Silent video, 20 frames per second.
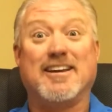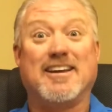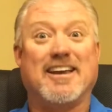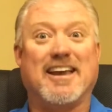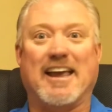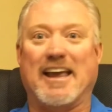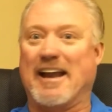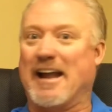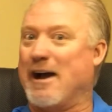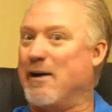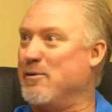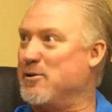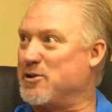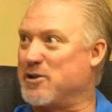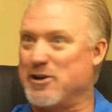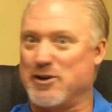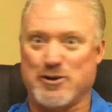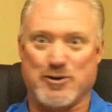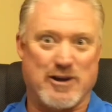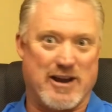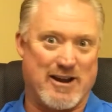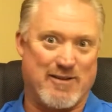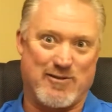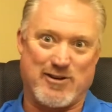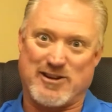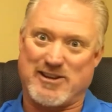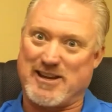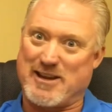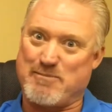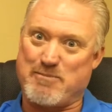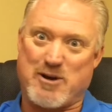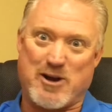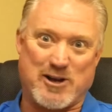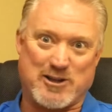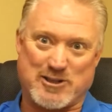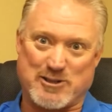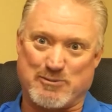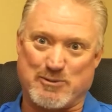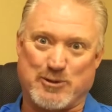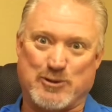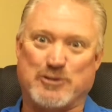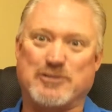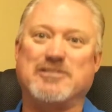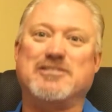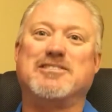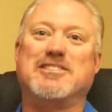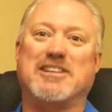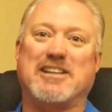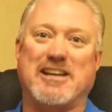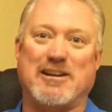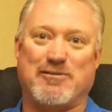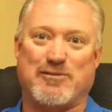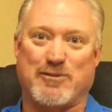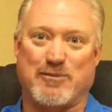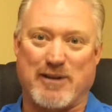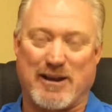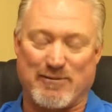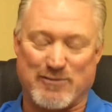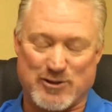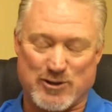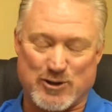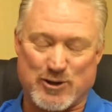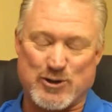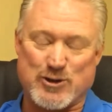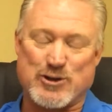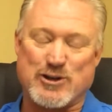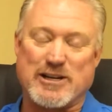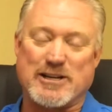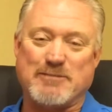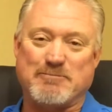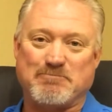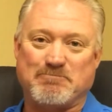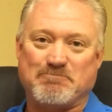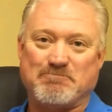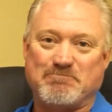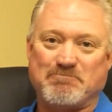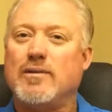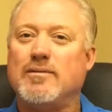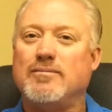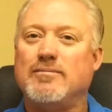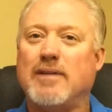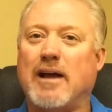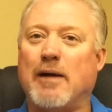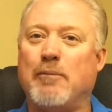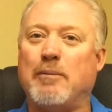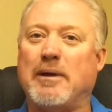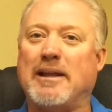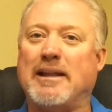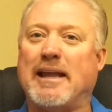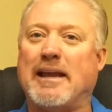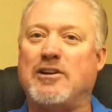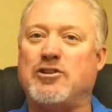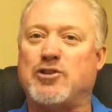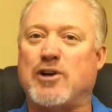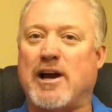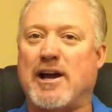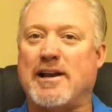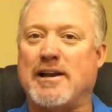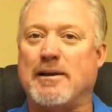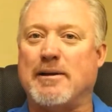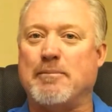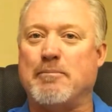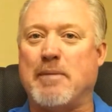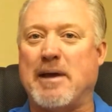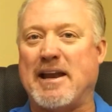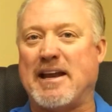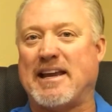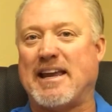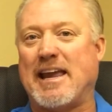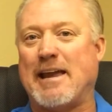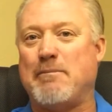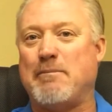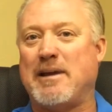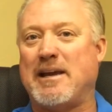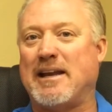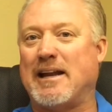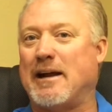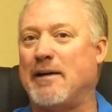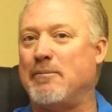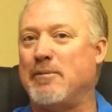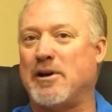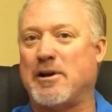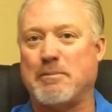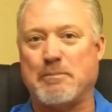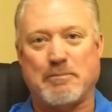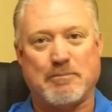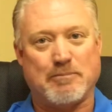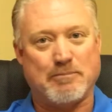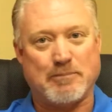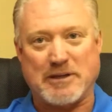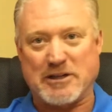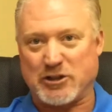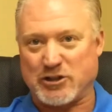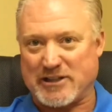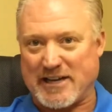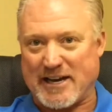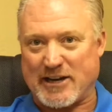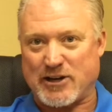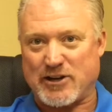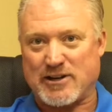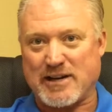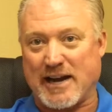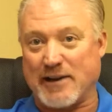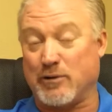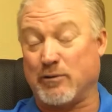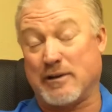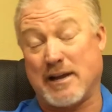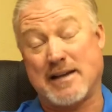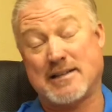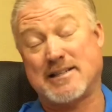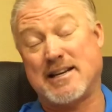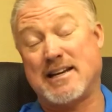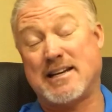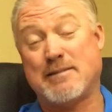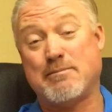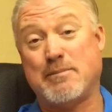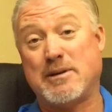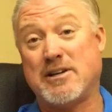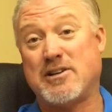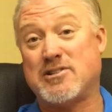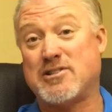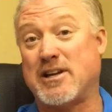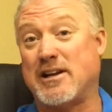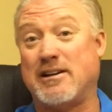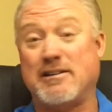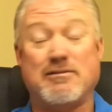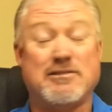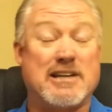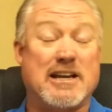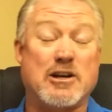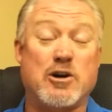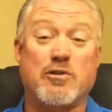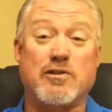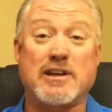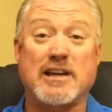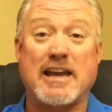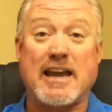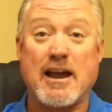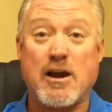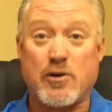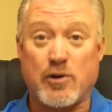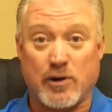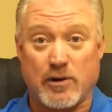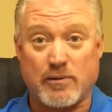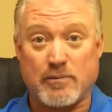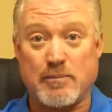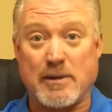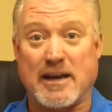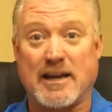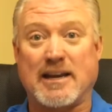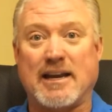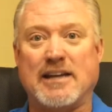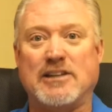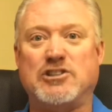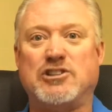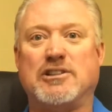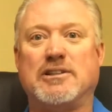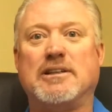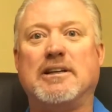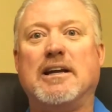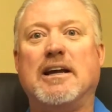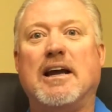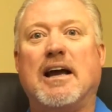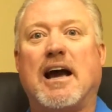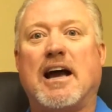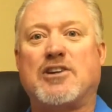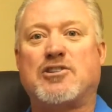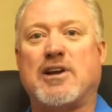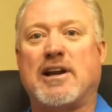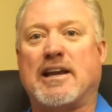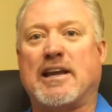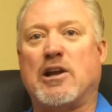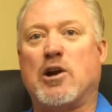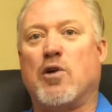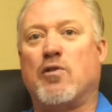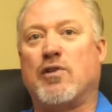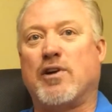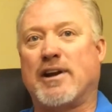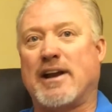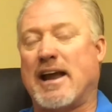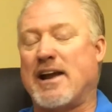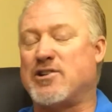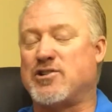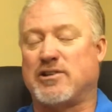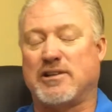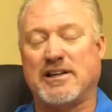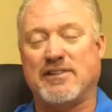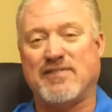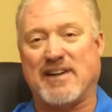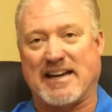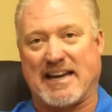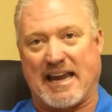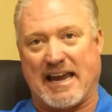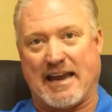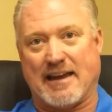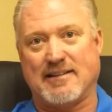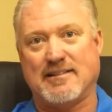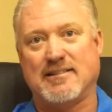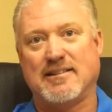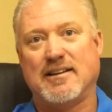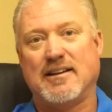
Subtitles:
and I was going to do everything possible to keep from having surgery. I mean, they tried to medicate me, and I'm not a pill taker. I don't like taking pills. I don't even take over-the-counter medication. I try to get over it naturally if I can.